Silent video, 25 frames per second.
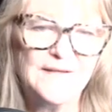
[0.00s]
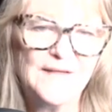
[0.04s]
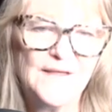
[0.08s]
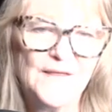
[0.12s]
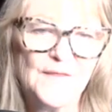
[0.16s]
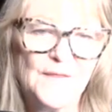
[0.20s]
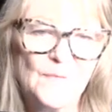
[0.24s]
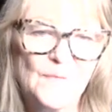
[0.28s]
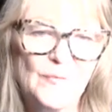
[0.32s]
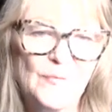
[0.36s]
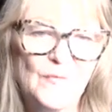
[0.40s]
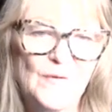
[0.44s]

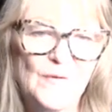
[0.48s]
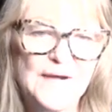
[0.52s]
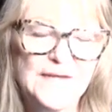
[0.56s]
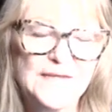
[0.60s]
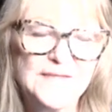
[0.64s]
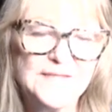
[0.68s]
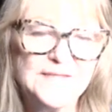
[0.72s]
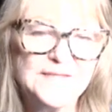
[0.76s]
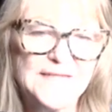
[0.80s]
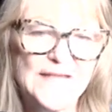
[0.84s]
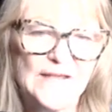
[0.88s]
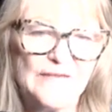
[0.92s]
The point
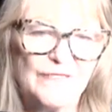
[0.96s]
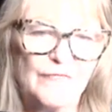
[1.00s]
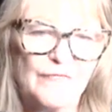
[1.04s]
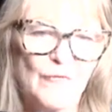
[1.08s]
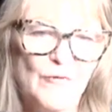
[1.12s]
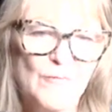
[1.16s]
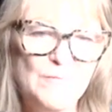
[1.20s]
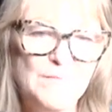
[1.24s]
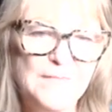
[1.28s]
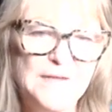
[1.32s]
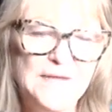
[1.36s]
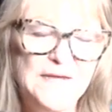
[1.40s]
is that
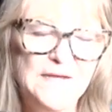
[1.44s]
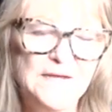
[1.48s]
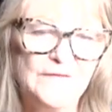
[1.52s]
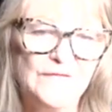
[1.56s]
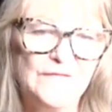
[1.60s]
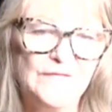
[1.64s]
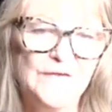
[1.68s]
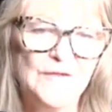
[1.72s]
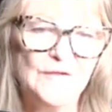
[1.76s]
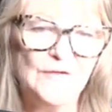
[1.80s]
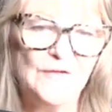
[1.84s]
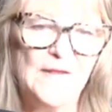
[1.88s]
for me to
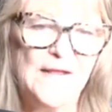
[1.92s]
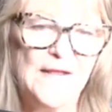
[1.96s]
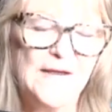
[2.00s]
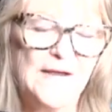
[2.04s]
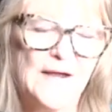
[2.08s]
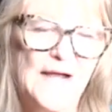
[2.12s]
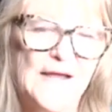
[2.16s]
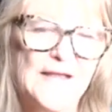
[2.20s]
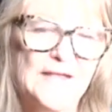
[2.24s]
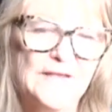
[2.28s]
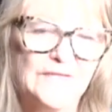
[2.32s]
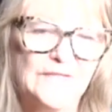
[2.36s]
feel like
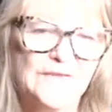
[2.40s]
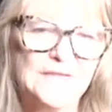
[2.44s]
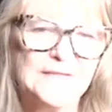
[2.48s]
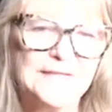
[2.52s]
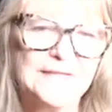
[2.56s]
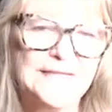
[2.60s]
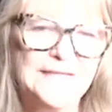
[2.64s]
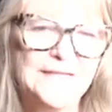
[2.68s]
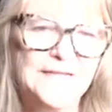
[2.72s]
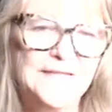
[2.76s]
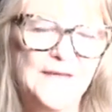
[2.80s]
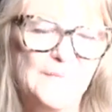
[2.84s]
I have
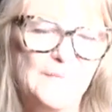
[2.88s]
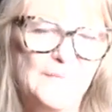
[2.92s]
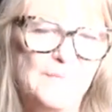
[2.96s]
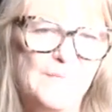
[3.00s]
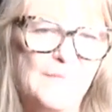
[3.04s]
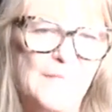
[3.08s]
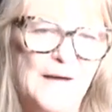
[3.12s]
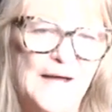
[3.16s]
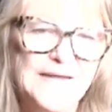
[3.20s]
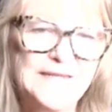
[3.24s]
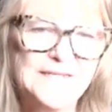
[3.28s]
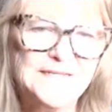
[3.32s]
cleaned up
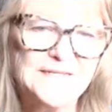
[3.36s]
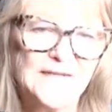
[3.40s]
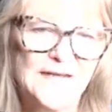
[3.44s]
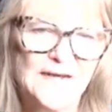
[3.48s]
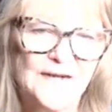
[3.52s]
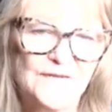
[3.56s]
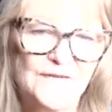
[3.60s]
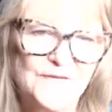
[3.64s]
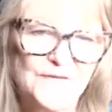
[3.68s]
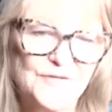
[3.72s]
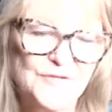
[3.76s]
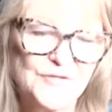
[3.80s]
my
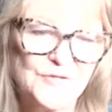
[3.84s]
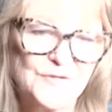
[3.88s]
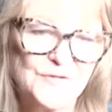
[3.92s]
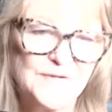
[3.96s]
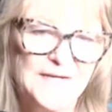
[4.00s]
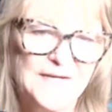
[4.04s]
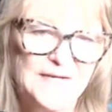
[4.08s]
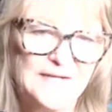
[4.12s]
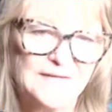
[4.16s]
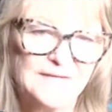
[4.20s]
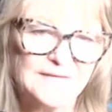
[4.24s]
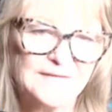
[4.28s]
side of the
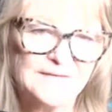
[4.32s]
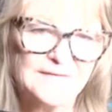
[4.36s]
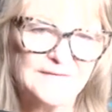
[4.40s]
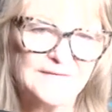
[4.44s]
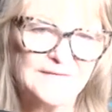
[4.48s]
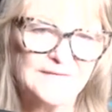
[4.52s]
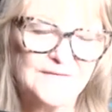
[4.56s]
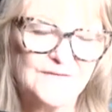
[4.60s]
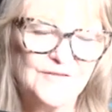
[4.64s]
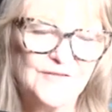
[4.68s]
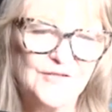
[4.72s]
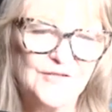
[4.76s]
street,
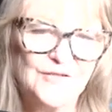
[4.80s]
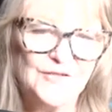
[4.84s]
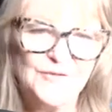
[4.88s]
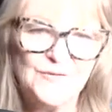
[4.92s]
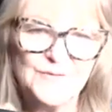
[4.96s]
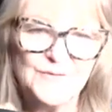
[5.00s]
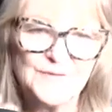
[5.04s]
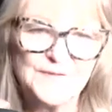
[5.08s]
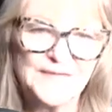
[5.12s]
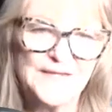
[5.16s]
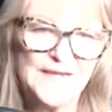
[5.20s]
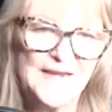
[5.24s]
to
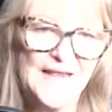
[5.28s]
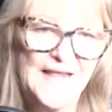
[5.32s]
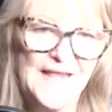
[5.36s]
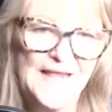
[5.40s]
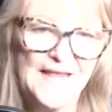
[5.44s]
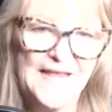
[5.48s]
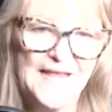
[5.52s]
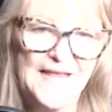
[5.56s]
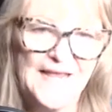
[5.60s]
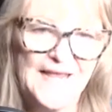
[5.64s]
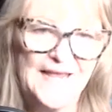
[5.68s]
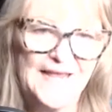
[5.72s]
use an
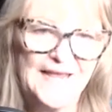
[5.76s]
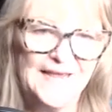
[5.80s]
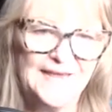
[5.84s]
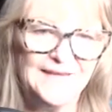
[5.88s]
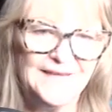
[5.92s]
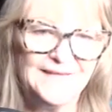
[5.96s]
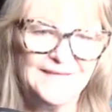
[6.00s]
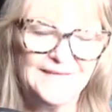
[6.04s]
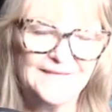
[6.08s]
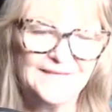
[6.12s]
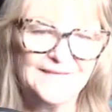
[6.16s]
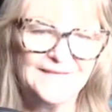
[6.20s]

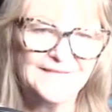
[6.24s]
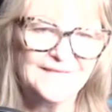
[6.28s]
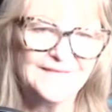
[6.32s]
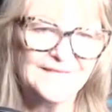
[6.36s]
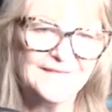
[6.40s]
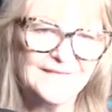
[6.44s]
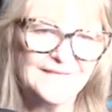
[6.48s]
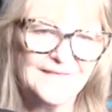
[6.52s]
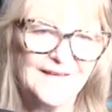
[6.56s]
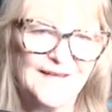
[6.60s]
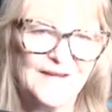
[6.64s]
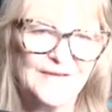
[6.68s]
AA
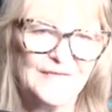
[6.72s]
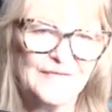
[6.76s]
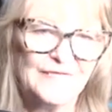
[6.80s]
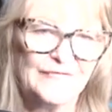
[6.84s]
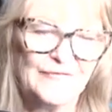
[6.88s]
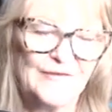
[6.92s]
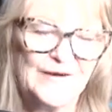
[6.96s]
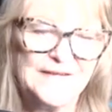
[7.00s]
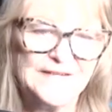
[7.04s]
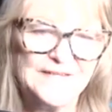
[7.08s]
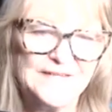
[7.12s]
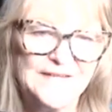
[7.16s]
kind of
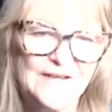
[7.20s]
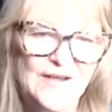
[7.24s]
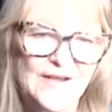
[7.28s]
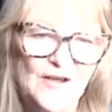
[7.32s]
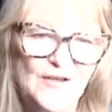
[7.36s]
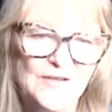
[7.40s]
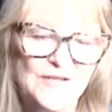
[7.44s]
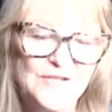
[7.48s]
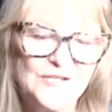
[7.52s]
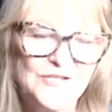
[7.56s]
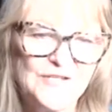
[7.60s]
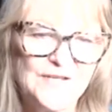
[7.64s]

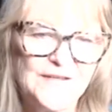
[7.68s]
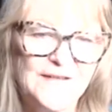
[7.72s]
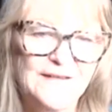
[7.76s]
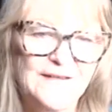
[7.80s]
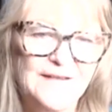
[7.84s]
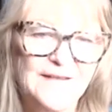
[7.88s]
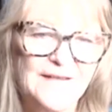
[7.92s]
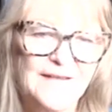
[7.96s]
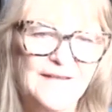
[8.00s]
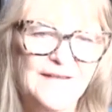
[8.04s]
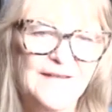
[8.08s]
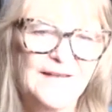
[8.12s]
phraseology,
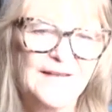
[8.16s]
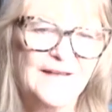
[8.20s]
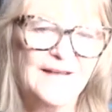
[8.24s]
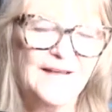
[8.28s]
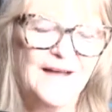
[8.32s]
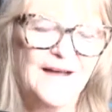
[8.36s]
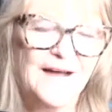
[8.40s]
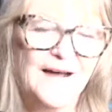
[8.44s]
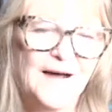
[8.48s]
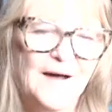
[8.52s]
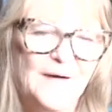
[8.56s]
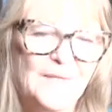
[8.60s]

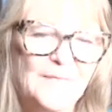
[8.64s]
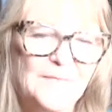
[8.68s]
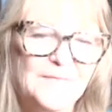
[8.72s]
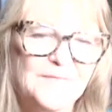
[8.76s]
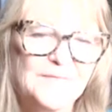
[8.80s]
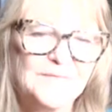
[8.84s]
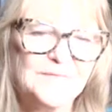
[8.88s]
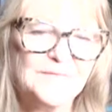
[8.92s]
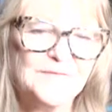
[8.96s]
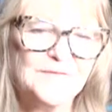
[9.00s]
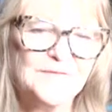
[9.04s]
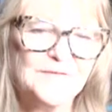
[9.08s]

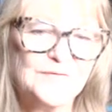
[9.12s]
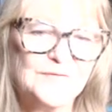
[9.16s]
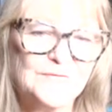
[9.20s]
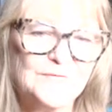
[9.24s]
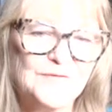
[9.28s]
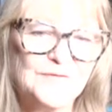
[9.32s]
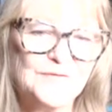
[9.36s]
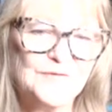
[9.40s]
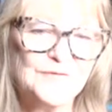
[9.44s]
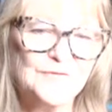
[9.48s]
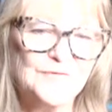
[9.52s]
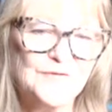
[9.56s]
to
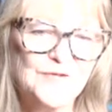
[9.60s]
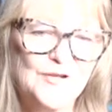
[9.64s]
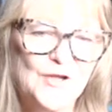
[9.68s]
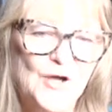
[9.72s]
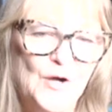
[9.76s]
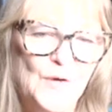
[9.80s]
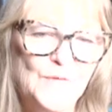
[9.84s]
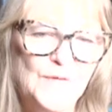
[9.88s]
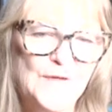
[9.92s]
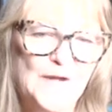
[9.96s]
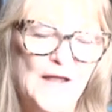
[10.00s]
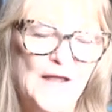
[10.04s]

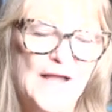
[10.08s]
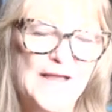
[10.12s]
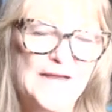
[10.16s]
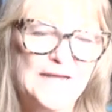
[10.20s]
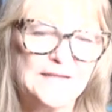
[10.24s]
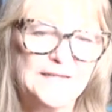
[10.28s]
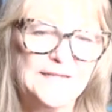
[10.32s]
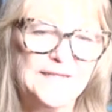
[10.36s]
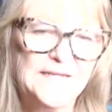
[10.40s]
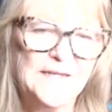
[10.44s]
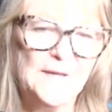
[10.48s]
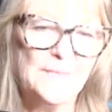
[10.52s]
know that I
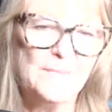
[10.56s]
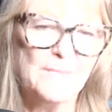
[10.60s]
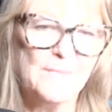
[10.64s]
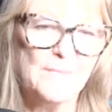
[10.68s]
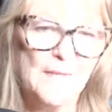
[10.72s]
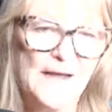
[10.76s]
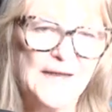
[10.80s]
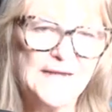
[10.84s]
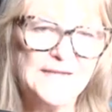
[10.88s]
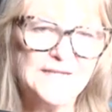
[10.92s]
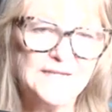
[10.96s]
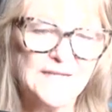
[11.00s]
cleaned up
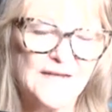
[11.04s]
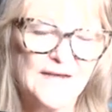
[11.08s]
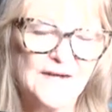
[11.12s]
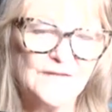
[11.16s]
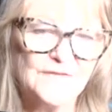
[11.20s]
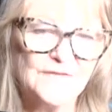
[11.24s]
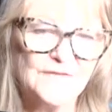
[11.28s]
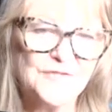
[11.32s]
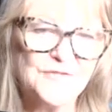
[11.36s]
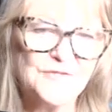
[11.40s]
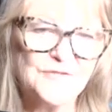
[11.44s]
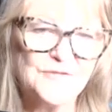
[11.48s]
my side
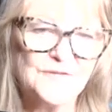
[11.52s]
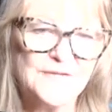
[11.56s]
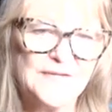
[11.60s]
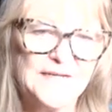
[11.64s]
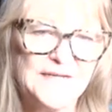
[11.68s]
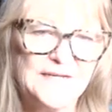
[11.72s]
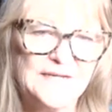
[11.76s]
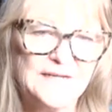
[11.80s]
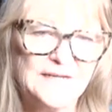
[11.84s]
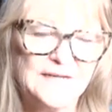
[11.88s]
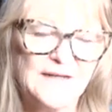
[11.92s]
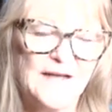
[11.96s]
of the
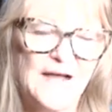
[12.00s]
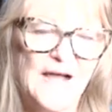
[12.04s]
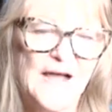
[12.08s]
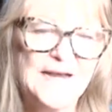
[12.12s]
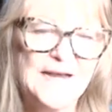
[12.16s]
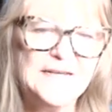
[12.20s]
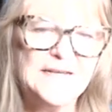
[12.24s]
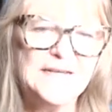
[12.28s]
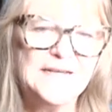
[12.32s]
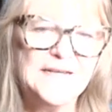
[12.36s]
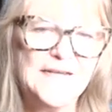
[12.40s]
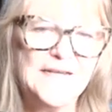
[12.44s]
street, I
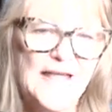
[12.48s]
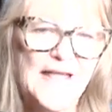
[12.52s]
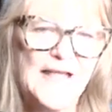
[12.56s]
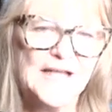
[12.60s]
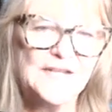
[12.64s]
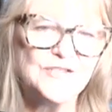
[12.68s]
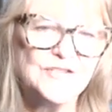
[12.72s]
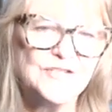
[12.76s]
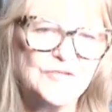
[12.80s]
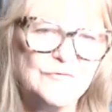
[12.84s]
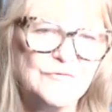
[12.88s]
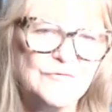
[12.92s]
need to
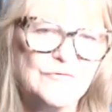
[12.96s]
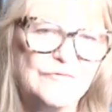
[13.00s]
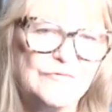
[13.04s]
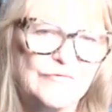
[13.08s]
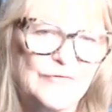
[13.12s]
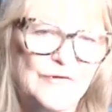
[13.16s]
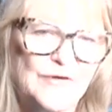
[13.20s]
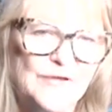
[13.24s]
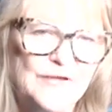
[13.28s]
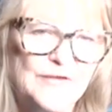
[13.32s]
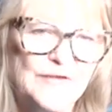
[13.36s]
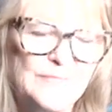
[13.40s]
ask you to
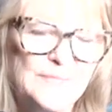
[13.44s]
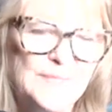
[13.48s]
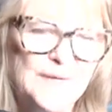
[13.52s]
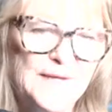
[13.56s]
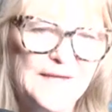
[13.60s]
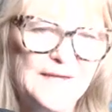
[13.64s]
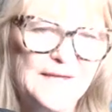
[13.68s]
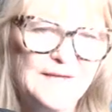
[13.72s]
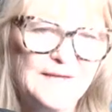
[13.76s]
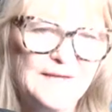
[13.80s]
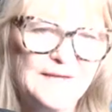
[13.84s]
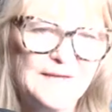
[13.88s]
forgive
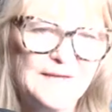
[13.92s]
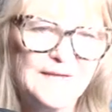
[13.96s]
me.